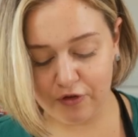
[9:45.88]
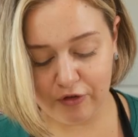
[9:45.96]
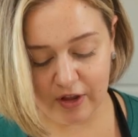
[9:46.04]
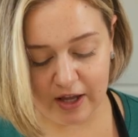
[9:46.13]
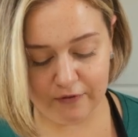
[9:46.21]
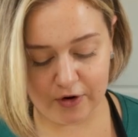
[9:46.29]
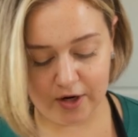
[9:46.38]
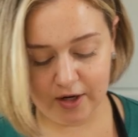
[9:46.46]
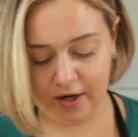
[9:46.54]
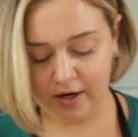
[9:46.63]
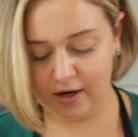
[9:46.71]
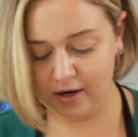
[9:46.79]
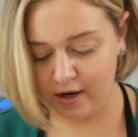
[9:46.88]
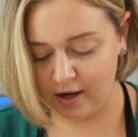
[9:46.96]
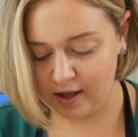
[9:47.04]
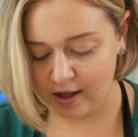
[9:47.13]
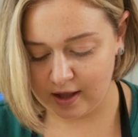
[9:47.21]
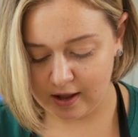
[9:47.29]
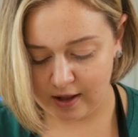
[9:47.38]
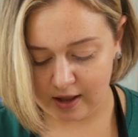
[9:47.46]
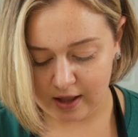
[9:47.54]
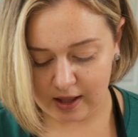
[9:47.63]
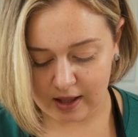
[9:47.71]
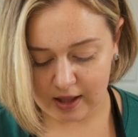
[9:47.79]
flavor.
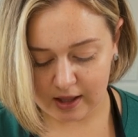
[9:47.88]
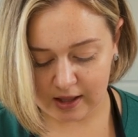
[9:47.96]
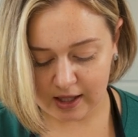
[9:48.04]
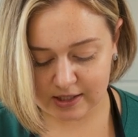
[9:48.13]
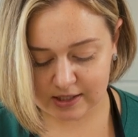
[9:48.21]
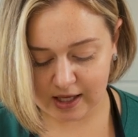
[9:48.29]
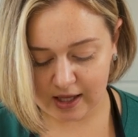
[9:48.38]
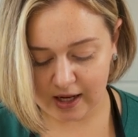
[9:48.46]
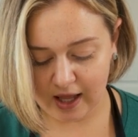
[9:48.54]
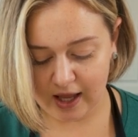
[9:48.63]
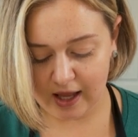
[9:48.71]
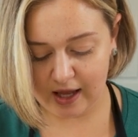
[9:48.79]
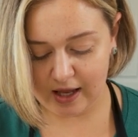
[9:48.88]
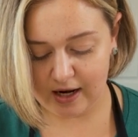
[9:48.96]
Let's get a